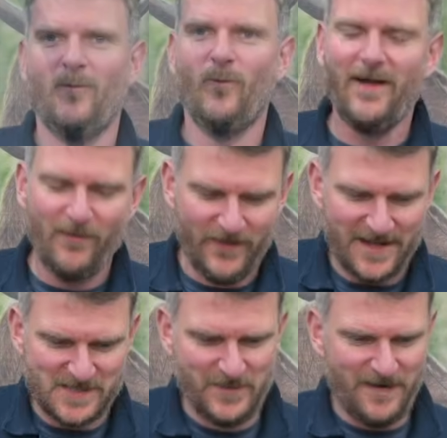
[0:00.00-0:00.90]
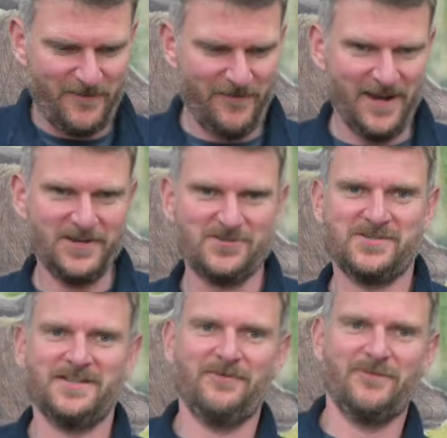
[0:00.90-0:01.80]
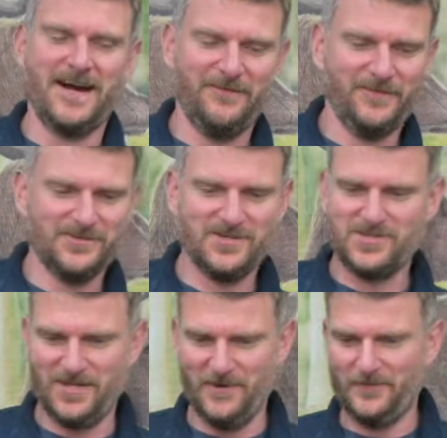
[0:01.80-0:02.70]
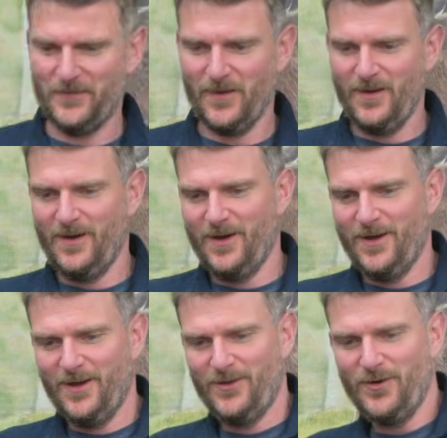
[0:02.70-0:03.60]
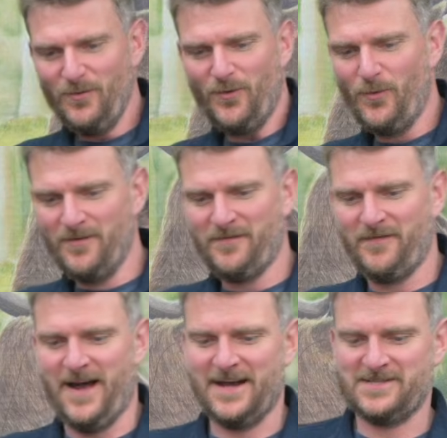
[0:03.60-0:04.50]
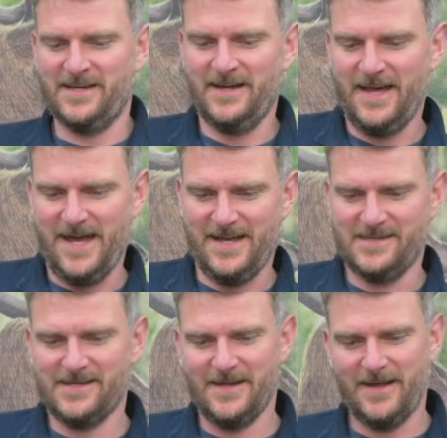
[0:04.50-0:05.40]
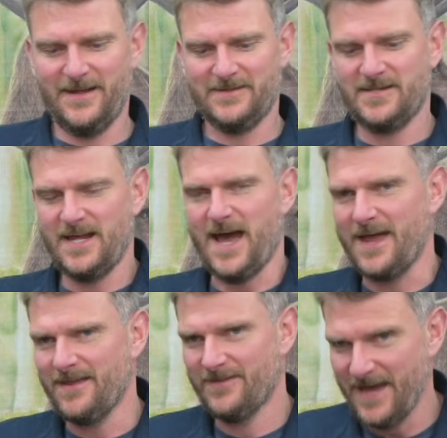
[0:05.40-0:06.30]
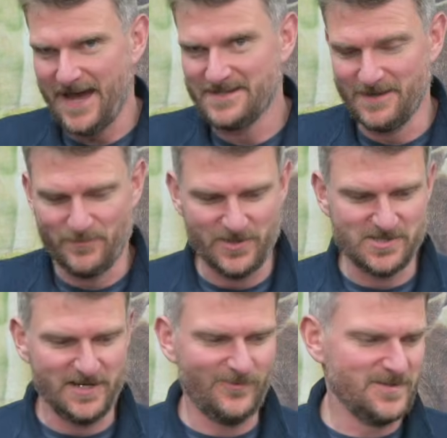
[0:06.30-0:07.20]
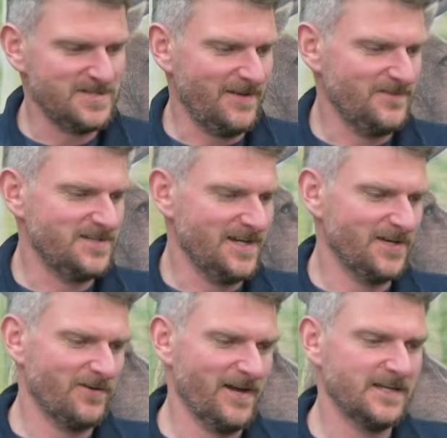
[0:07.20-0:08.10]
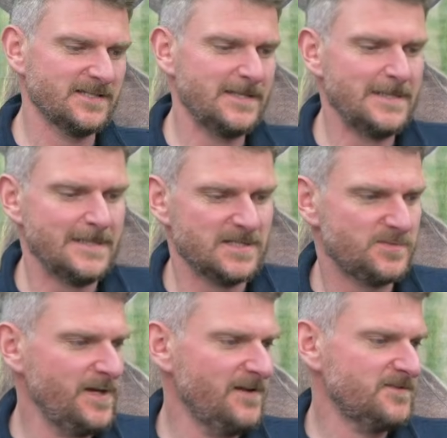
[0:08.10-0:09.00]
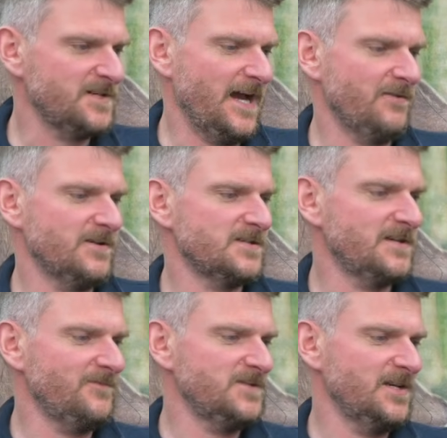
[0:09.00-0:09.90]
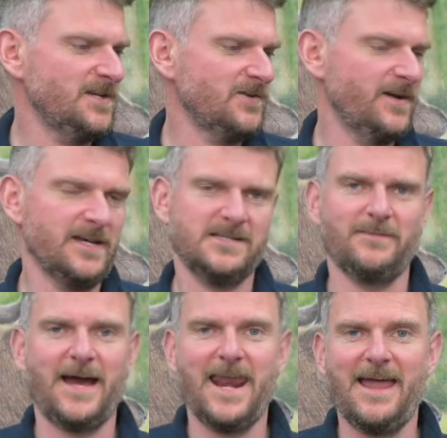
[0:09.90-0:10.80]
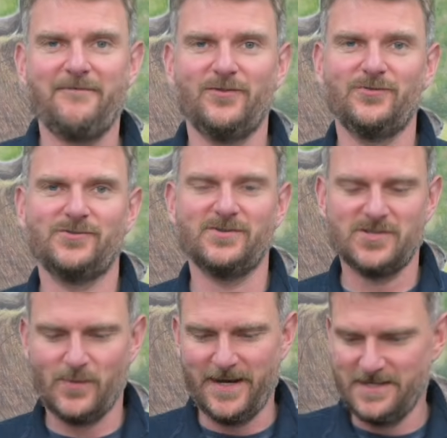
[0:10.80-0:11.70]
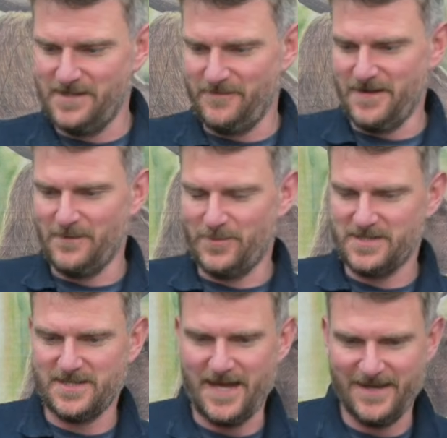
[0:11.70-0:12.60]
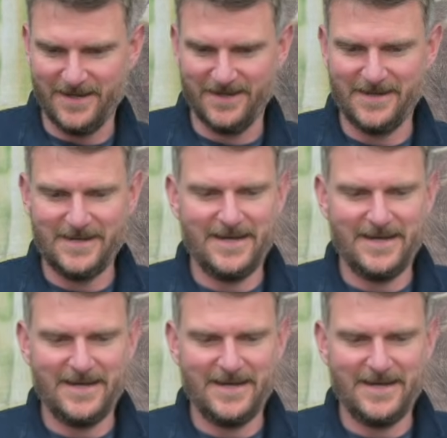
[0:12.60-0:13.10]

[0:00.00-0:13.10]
Well, that's been a very interesting rifle to shoot. The number one factor is today the air temperature was 17 degrees. The speed of sound at 17 degrees is about 1120 feet per second.